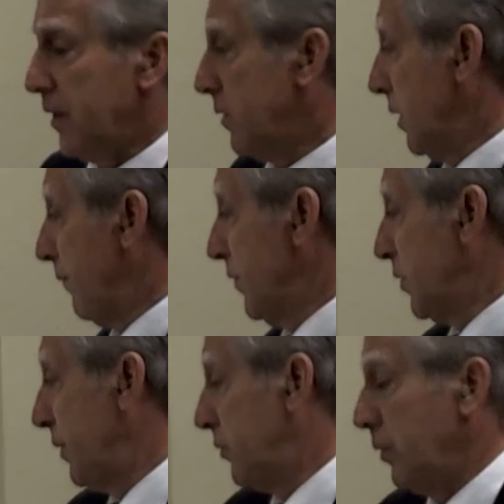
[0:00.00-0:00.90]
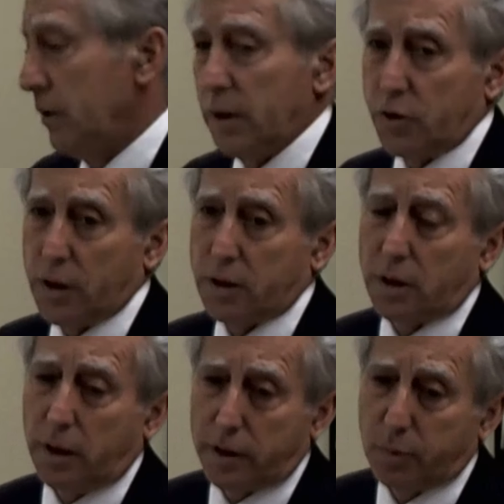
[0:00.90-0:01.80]
then the difference between the
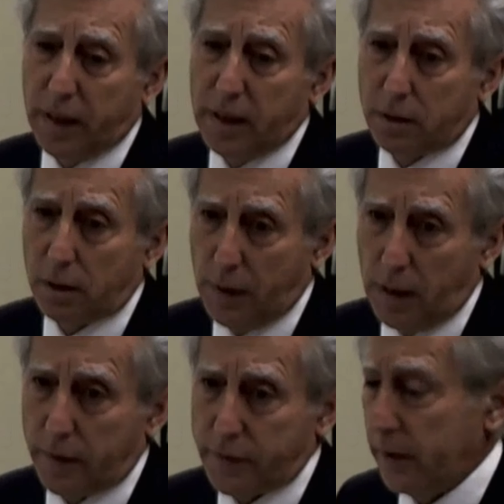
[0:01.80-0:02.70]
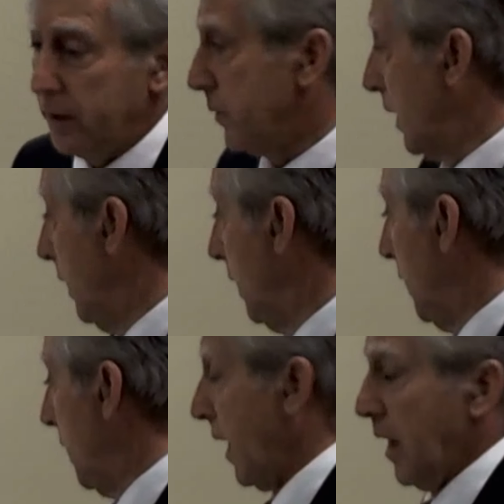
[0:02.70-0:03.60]
adjusted cost base of the policy, okay,